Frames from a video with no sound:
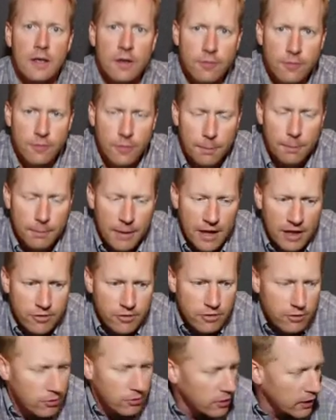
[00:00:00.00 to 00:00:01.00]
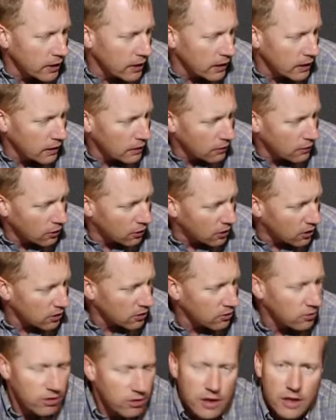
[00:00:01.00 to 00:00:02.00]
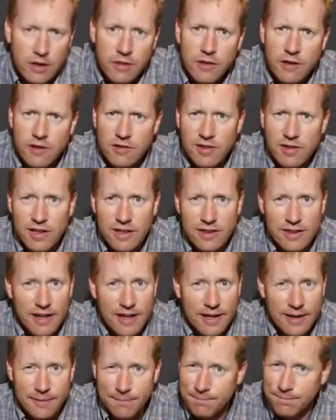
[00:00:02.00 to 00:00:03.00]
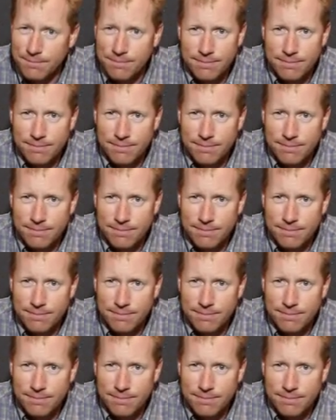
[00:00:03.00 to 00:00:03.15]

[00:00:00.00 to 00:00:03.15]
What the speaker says: for masonry, concrete, things like that,